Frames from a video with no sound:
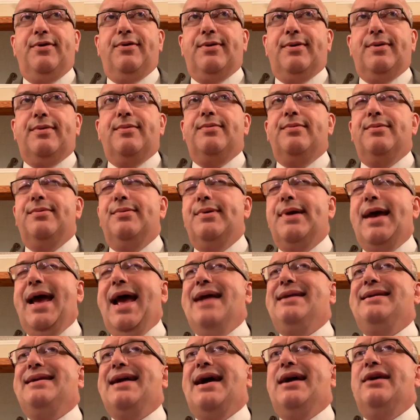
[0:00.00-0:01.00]
The
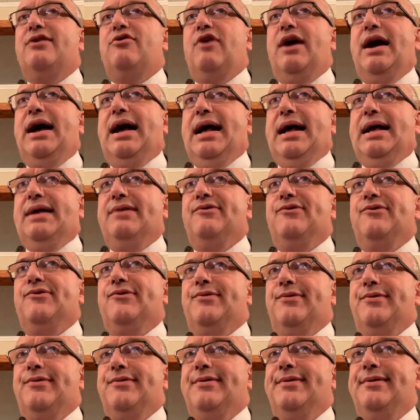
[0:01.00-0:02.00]

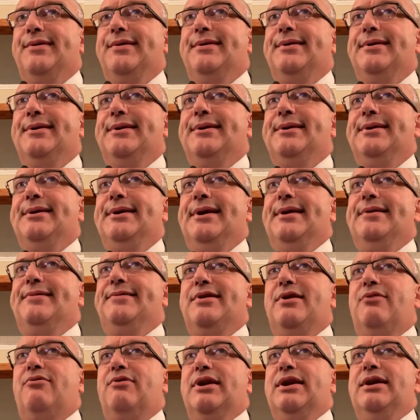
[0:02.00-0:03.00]
Antichrist
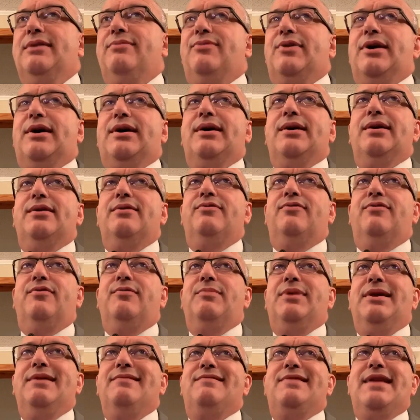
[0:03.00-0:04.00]
is going to get things
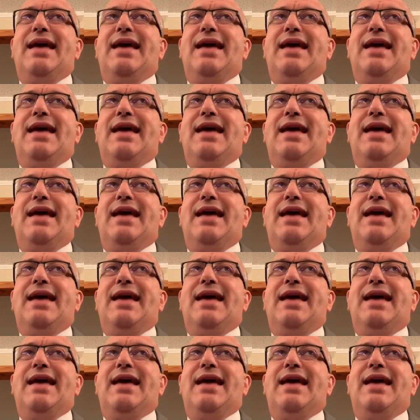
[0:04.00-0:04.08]
from